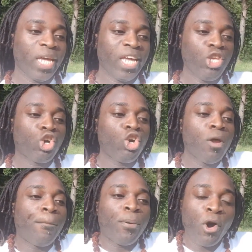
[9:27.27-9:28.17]
You
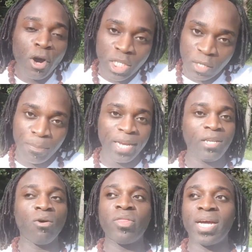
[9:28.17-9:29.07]
couldn't possibly
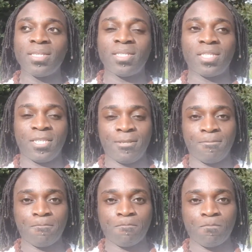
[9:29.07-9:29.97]
know that.
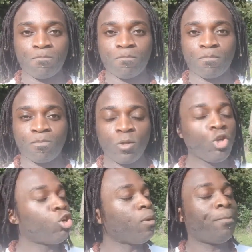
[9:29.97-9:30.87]

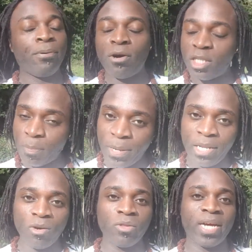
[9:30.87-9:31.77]
You couldn't possibly
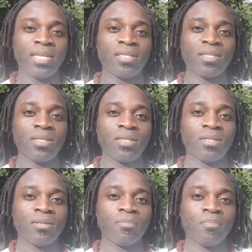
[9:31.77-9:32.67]
know that.
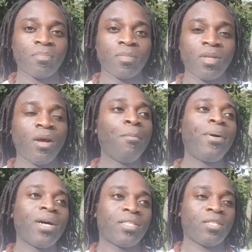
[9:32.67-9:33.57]

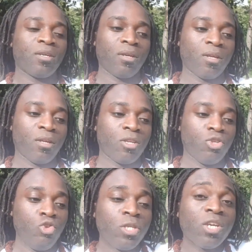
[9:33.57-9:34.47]
But
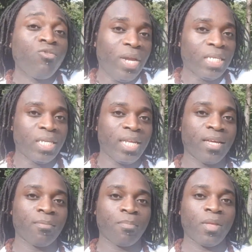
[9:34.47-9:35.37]
using
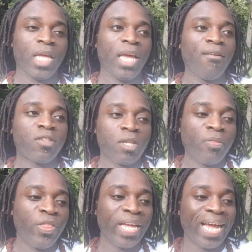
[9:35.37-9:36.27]
reasoning, if
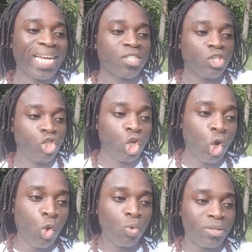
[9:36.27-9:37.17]
something has
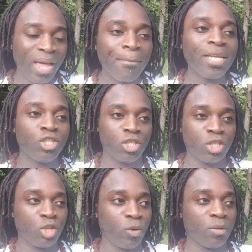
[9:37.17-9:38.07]
no dimensions
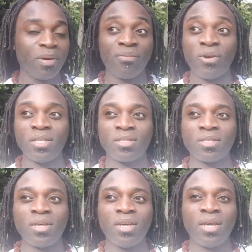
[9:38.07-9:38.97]
to it, my friends,
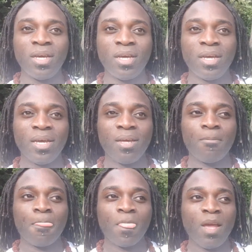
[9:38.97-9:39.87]

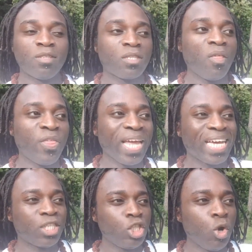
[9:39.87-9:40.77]
if something
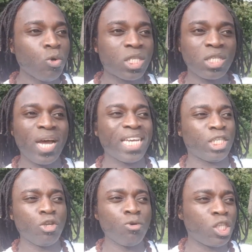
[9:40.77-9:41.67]
has no size,
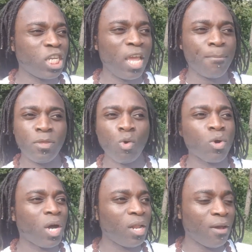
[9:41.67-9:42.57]
no shape, no
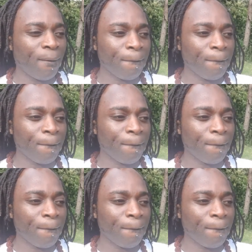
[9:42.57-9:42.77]
color,